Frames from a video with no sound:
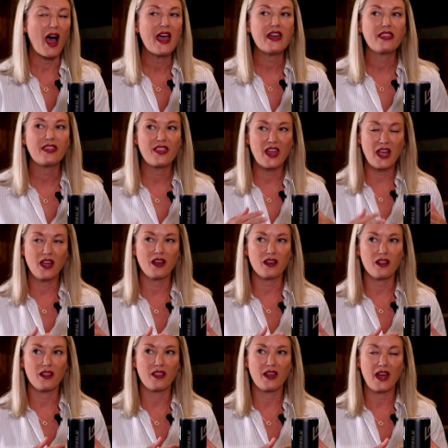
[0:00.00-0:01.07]
I
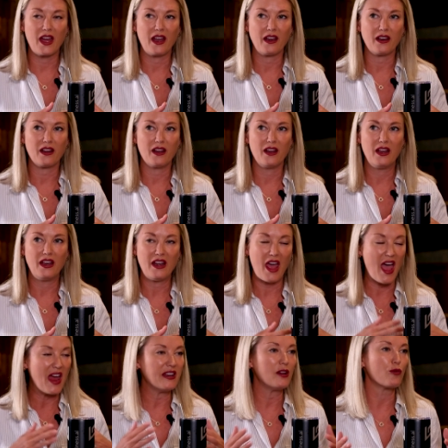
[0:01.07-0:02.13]
think that in
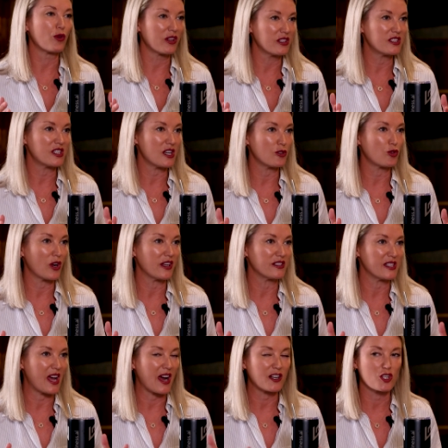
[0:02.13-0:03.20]
any real estate
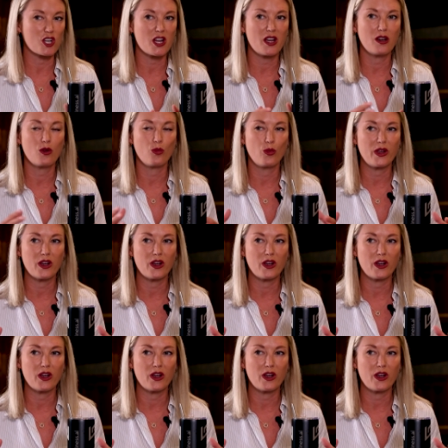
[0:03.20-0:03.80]
transaction,